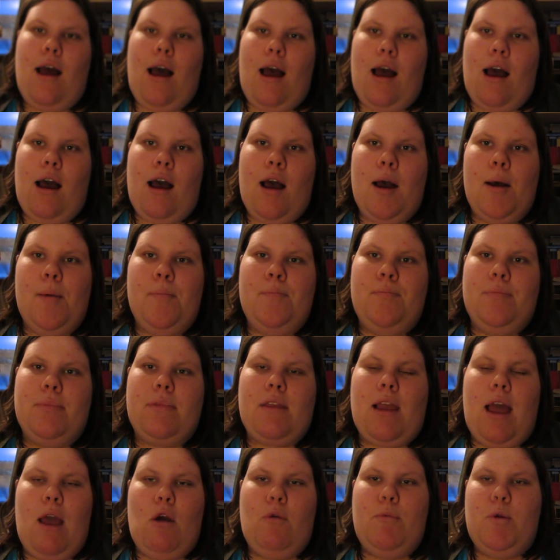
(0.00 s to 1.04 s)

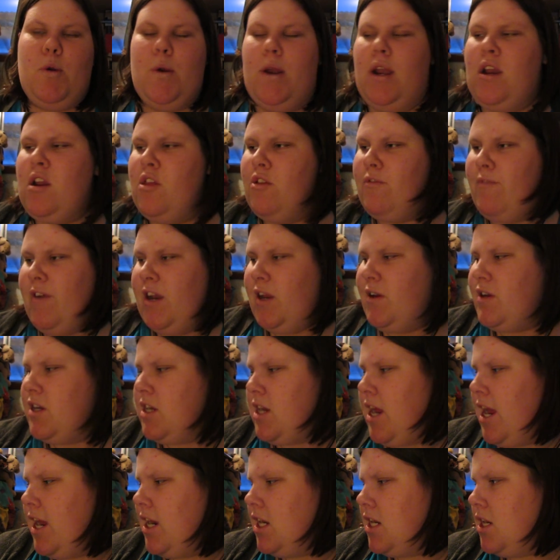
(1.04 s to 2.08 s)
I'll be doing another video
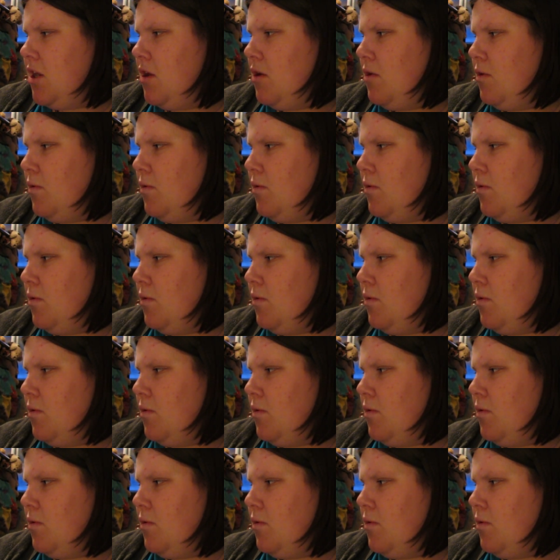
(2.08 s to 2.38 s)
tonight